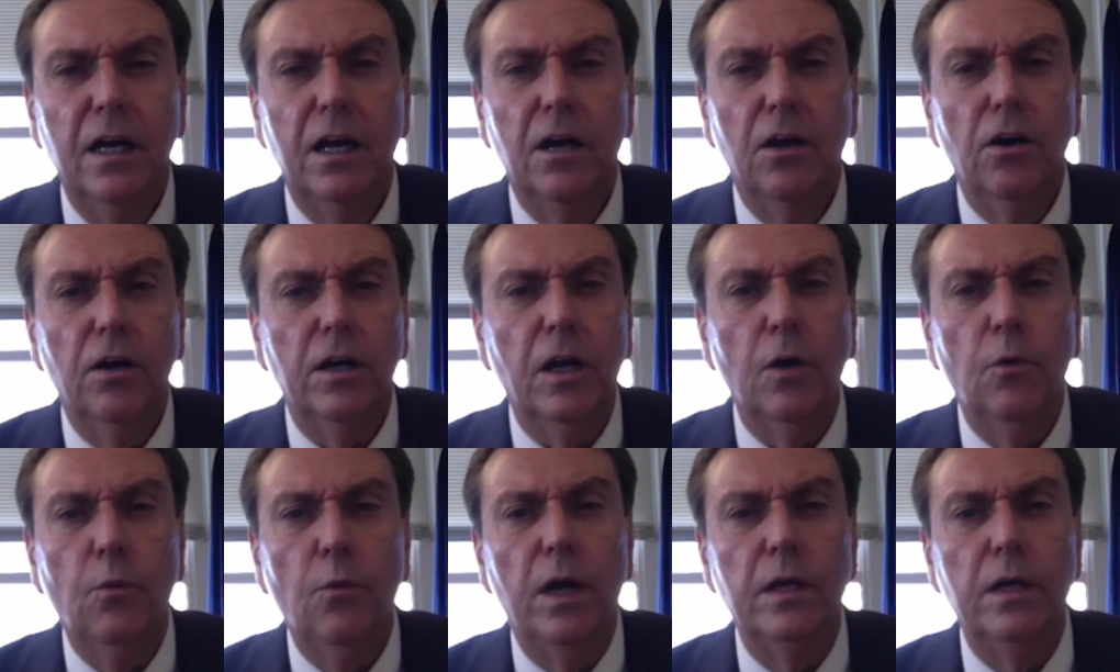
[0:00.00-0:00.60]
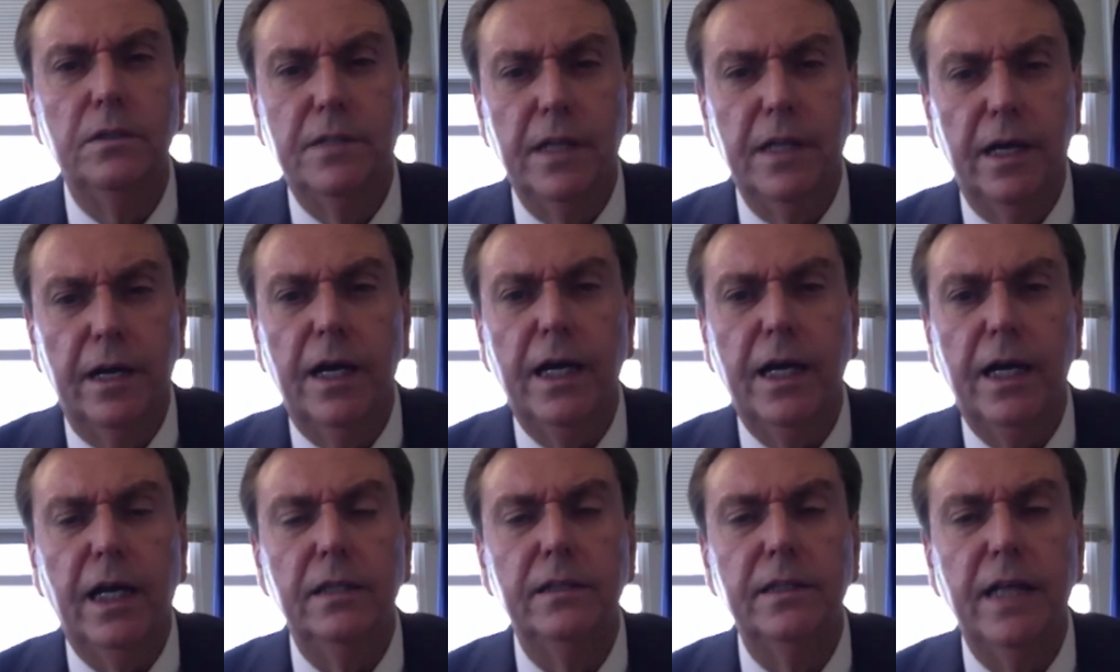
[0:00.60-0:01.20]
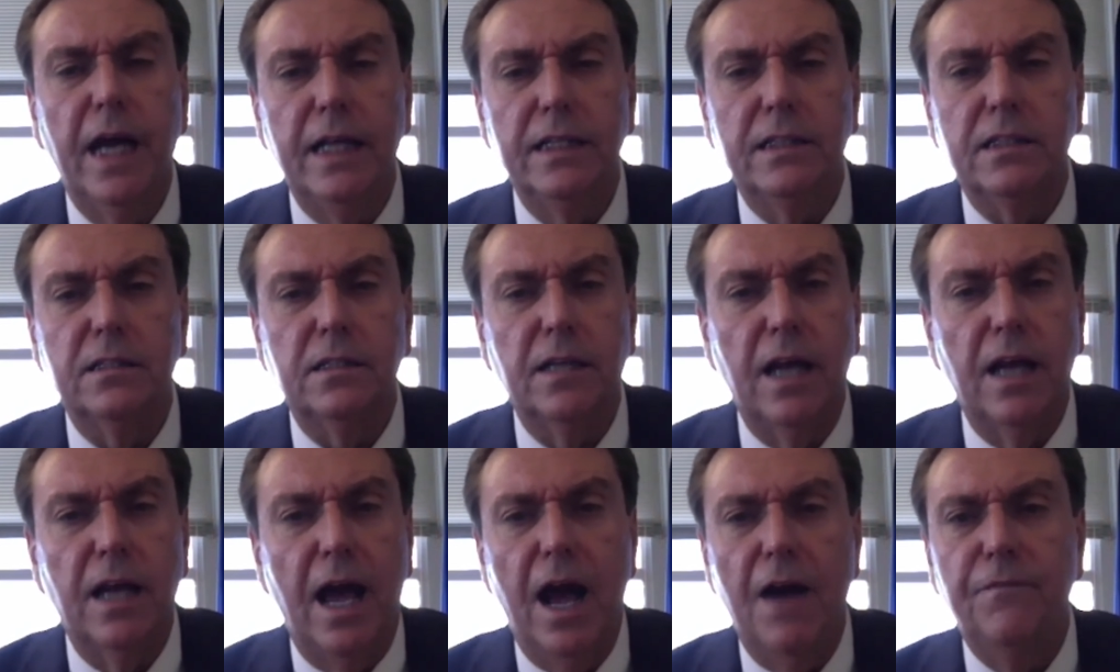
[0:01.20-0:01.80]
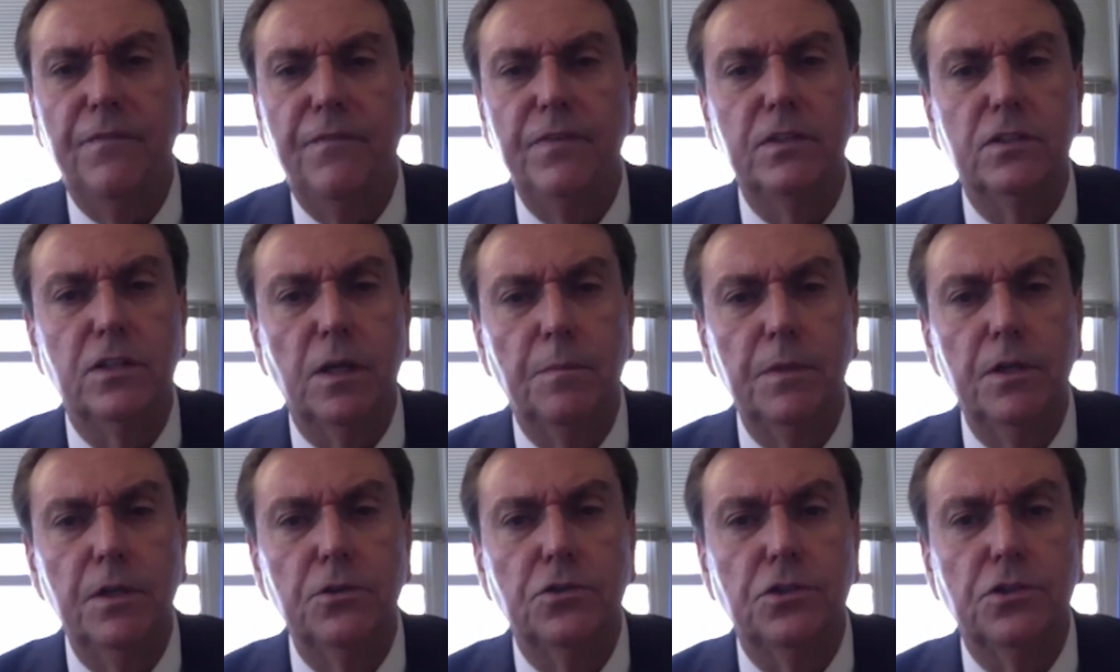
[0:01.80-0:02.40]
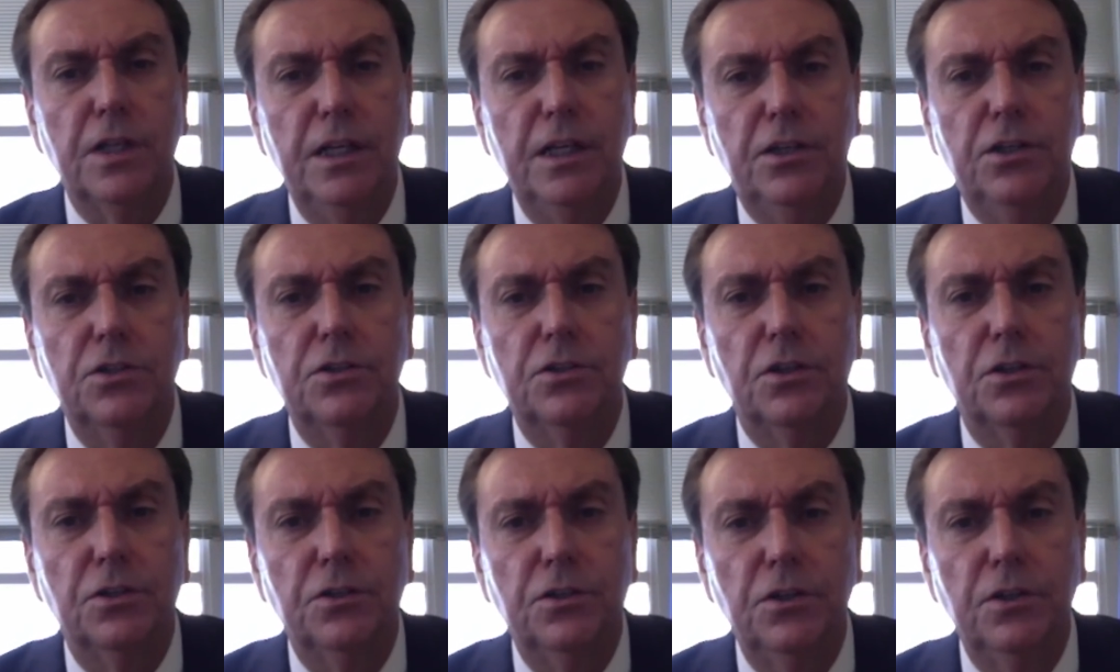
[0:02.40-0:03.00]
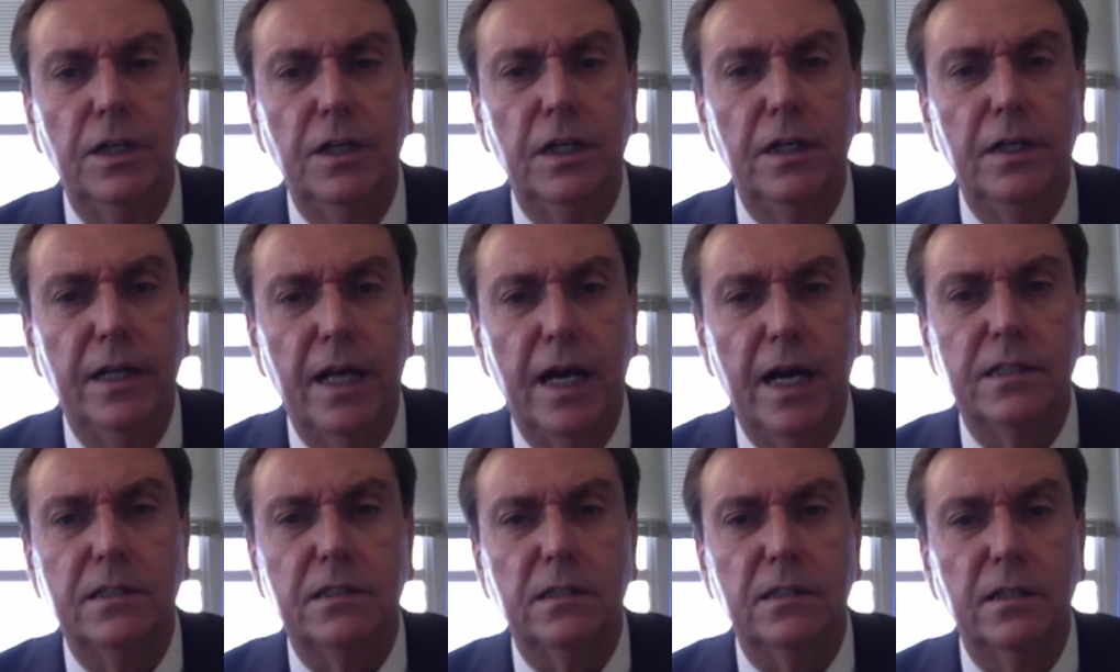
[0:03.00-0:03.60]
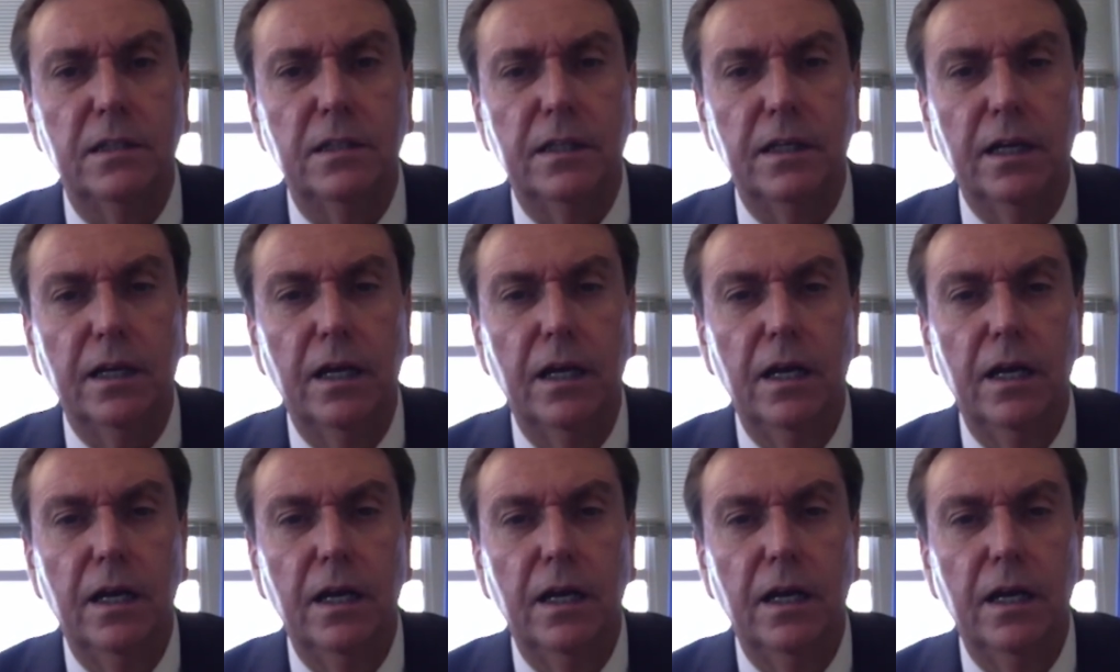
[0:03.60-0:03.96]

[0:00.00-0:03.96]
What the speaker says: Look at what Derek and that staff and some of those teachers are doing at Ness City.